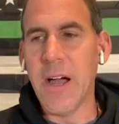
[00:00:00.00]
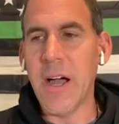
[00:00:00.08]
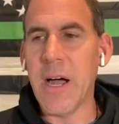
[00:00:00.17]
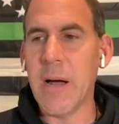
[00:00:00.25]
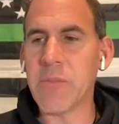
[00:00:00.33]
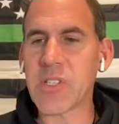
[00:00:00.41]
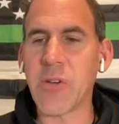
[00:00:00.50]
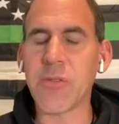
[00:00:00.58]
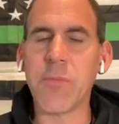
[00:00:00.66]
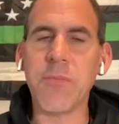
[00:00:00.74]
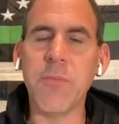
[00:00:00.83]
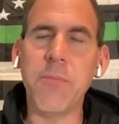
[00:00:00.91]
So
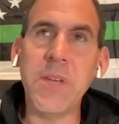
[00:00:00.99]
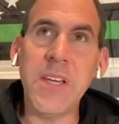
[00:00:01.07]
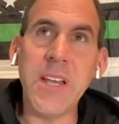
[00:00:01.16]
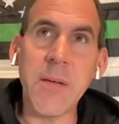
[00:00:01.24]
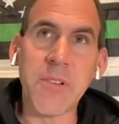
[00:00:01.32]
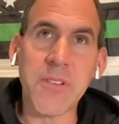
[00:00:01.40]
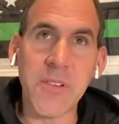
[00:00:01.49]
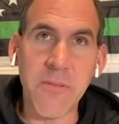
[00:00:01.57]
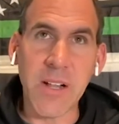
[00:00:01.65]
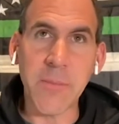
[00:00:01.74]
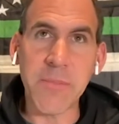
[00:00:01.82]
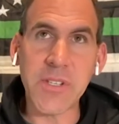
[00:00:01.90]
being able to develop
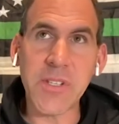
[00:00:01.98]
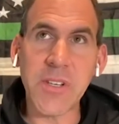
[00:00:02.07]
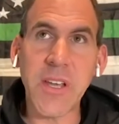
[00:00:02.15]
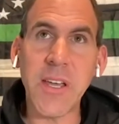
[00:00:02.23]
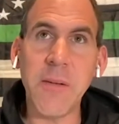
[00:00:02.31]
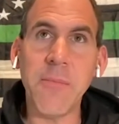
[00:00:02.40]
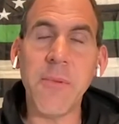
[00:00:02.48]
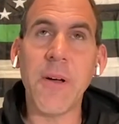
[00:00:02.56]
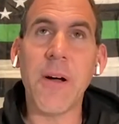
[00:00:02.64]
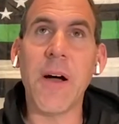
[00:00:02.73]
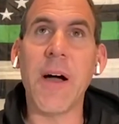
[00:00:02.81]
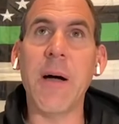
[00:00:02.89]
this team
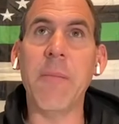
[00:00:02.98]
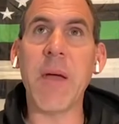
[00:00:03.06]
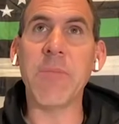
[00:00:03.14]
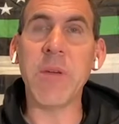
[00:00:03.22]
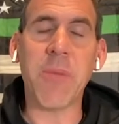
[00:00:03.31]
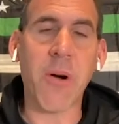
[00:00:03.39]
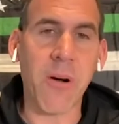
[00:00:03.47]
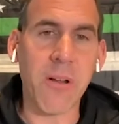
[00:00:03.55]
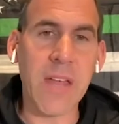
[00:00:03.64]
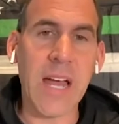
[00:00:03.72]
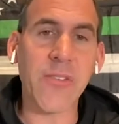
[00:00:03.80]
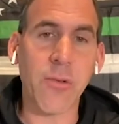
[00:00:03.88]
and be part of
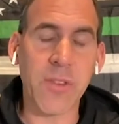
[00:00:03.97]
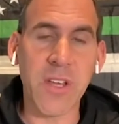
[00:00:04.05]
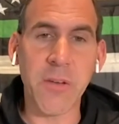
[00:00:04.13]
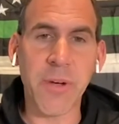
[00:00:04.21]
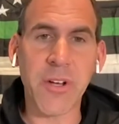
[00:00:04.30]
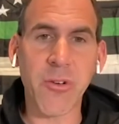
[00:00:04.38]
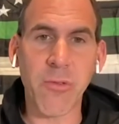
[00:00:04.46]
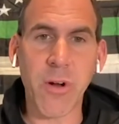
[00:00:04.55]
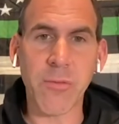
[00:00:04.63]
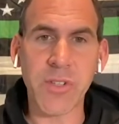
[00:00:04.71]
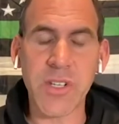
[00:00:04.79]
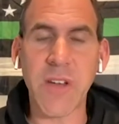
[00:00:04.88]
that toward the end of my career
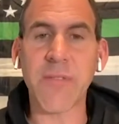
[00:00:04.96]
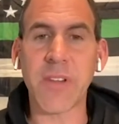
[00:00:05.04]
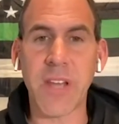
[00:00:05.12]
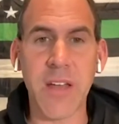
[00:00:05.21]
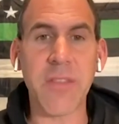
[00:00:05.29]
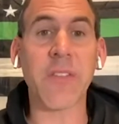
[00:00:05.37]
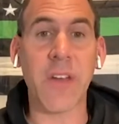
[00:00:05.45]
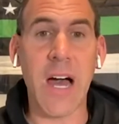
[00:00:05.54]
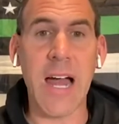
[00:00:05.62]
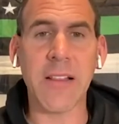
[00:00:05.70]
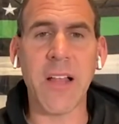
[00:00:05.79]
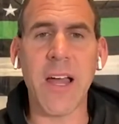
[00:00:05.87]
was definitely, I think, the
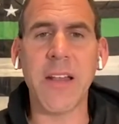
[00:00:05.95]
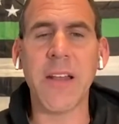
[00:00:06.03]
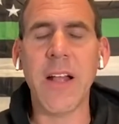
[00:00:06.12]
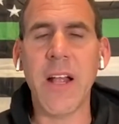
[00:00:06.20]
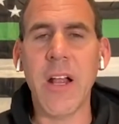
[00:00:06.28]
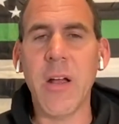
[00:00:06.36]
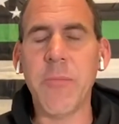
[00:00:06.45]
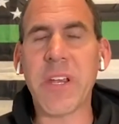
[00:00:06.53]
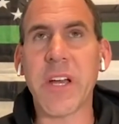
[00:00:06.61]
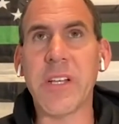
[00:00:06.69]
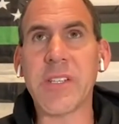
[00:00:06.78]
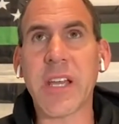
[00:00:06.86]
highlight,
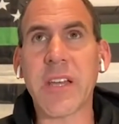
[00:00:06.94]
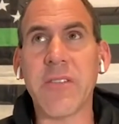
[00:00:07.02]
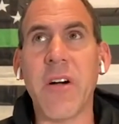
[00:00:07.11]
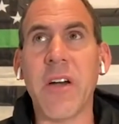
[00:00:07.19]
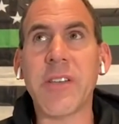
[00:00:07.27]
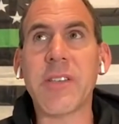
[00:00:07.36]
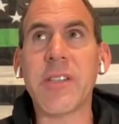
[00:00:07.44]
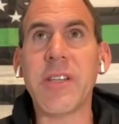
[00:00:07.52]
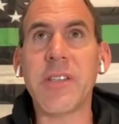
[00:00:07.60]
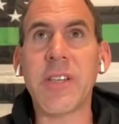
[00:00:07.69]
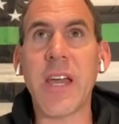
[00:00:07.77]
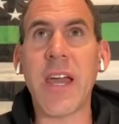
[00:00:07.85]
because I can honestly
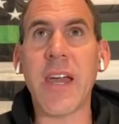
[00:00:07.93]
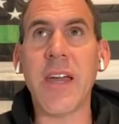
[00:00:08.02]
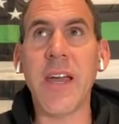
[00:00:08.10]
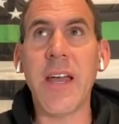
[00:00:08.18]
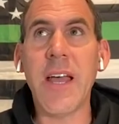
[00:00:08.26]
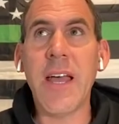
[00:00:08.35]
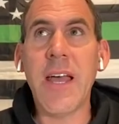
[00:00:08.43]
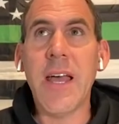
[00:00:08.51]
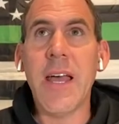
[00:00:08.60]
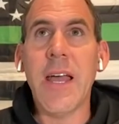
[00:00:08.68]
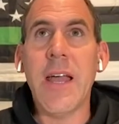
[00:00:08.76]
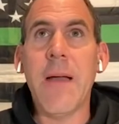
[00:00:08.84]
say
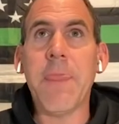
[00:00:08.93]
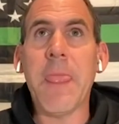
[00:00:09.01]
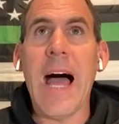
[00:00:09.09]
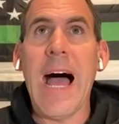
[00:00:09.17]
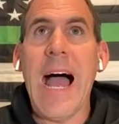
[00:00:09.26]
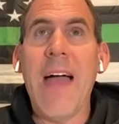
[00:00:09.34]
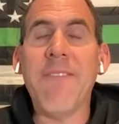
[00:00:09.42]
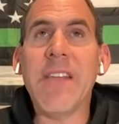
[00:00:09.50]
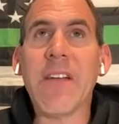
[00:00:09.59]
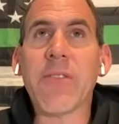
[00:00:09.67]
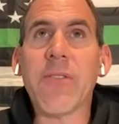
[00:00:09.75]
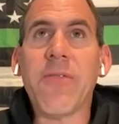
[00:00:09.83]
I've
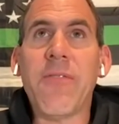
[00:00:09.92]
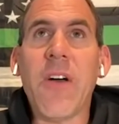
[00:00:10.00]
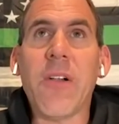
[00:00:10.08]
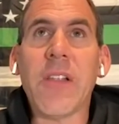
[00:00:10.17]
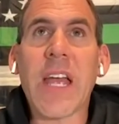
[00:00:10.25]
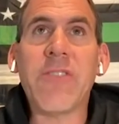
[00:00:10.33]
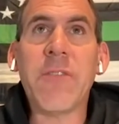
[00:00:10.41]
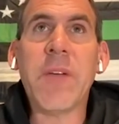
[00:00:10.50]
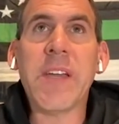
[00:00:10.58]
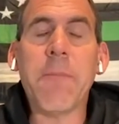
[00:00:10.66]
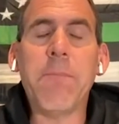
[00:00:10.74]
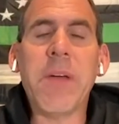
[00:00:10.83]
never felt like we made
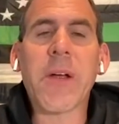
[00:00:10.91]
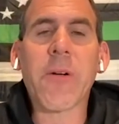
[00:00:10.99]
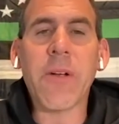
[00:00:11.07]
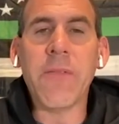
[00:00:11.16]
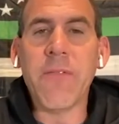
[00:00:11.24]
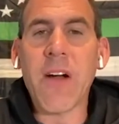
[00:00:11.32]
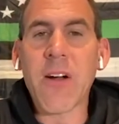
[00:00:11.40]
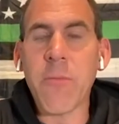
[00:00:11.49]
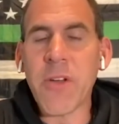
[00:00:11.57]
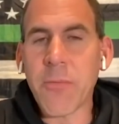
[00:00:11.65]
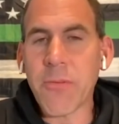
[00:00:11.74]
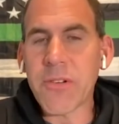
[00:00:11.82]
a bigger
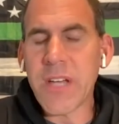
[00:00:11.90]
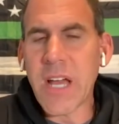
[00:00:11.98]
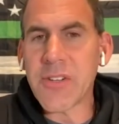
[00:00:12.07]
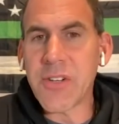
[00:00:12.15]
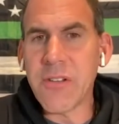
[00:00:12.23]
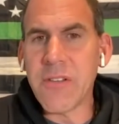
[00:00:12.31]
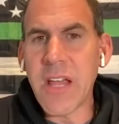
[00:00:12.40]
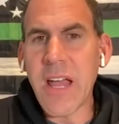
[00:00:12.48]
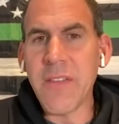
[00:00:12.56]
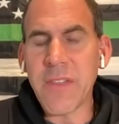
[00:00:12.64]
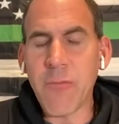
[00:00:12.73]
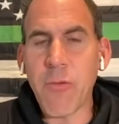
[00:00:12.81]
environmental protection dent than when